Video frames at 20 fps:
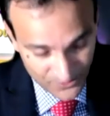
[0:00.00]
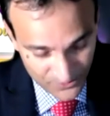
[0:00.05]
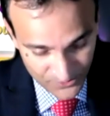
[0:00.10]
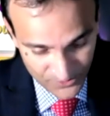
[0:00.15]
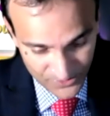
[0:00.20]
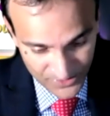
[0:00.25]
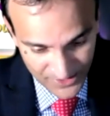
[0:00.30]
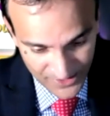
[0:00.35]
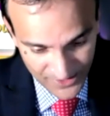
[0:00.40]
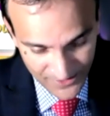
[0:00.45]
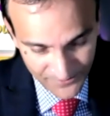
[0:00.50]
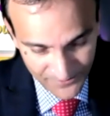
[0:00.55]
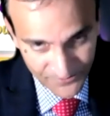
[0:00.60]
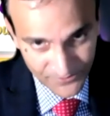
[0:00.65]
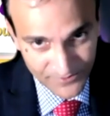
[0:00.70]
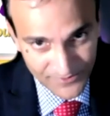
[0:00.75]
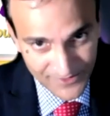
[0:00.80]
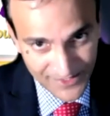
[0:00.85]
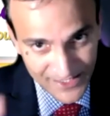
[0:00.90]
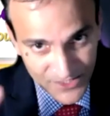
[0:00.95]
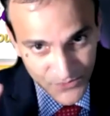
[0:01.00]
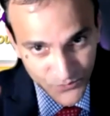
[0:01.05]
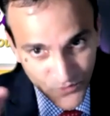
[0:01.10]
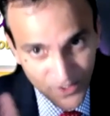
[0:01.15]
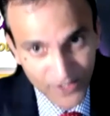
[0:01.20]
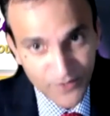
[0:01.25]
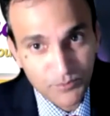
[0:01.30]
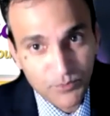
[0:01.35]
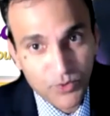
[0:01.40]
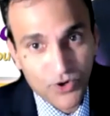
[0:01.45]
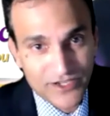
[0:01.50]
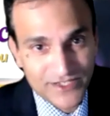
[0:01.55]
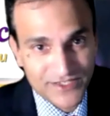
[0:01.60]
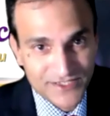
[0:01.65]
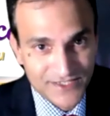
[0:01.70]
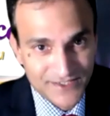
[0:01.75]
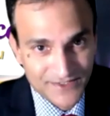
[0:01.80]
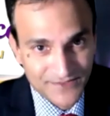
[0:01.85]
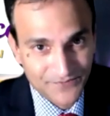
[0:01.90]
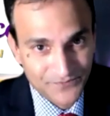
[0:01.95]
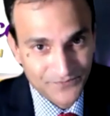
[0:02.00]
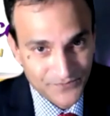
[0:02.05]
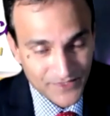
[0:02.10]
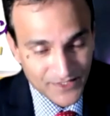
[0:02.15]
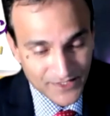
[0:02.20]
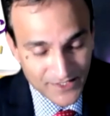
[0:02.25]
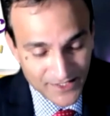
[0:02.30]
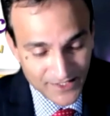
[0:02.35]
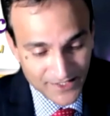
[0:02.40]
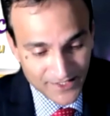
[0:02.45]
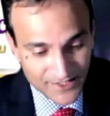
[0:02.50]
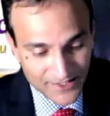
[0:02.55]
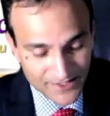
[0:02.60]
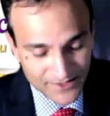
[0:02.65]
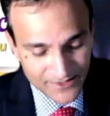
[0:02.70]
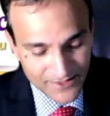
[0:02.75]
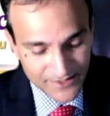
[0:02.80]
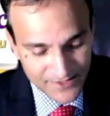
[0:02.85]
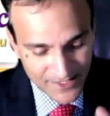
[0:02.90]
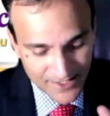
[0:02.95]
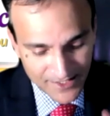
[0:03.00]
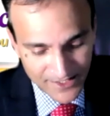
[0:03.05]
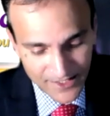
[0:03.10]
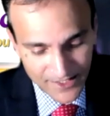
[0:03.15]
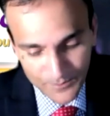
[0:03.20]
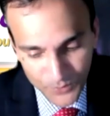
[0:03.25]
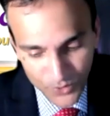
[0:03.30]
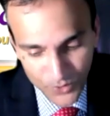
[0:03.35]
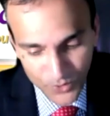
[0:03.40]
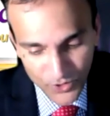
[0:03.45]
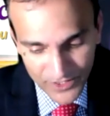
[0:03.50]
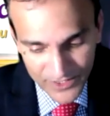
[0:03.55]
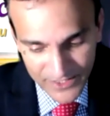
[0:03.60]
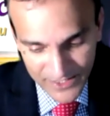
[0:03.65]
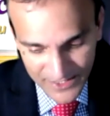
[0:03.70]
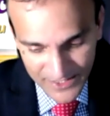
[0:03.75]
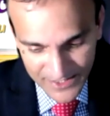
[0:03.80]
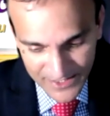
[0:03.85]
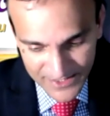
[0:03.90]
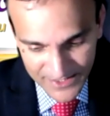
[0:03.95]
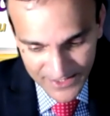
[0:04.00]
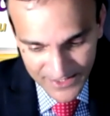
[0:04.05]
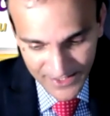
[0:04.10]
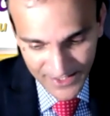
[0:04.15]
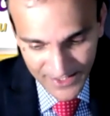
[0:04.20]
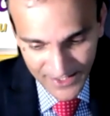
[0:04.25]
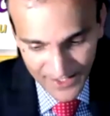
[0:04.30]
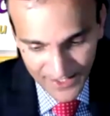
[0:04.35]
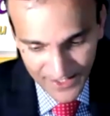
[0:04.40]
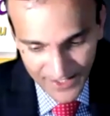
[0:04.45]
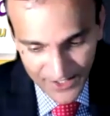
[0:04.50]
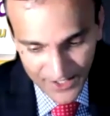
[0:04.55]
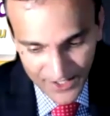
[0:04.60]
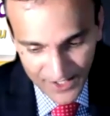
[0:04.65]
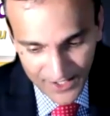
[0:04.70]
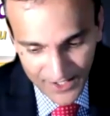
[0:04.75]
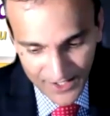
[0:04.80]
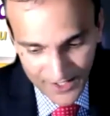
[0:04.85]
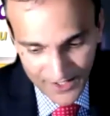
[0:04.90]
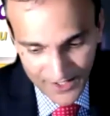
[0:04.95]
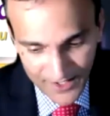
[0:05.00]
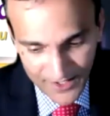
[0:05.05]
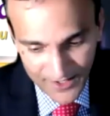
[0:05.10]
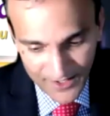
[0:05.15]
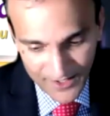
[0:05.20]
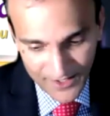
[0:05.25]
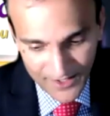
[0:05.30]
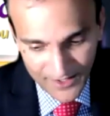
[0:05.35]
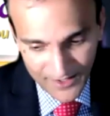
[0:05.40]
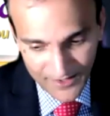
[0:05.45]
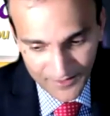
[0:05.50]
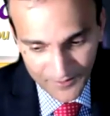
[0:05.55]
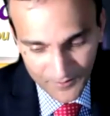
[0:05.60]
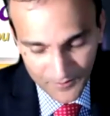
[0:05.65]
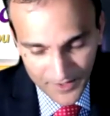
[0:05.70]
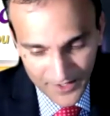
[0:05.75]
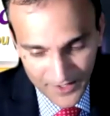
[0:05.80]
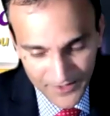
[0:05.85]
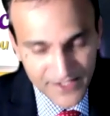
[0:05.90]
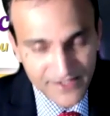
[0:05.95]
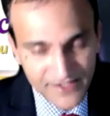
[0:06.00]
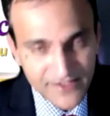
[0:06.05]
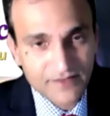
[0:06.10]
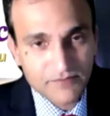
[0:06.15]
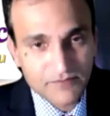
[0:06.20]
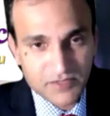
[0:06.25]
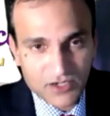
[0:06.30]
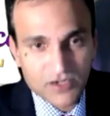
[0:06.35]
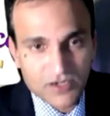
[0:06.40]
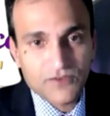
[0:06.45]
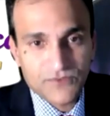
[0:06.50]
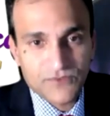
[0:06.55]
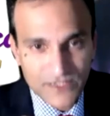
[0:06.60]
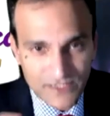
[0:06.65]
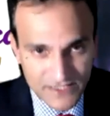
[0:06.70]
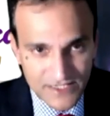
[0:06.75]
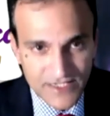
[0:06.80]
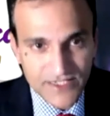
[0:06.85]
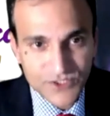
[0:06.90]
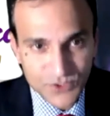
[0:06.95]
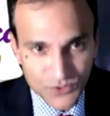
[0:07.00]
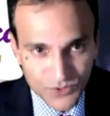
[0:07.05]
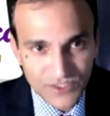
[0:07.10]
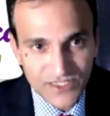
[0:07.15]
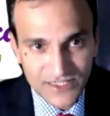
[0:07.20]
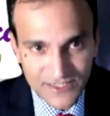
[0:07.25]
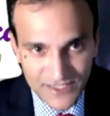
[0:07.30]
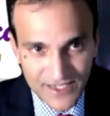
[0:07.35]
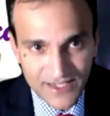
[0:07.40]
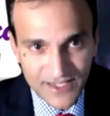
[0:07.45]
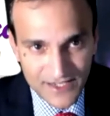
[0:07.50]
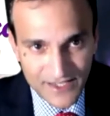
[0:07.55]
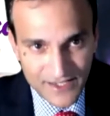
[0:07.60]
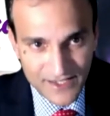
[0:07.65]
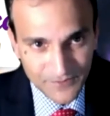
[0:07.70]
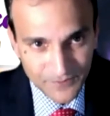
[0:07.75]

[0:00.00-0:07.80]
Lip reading: Okay, that is one point. The second point is, I did a lot of research on this area.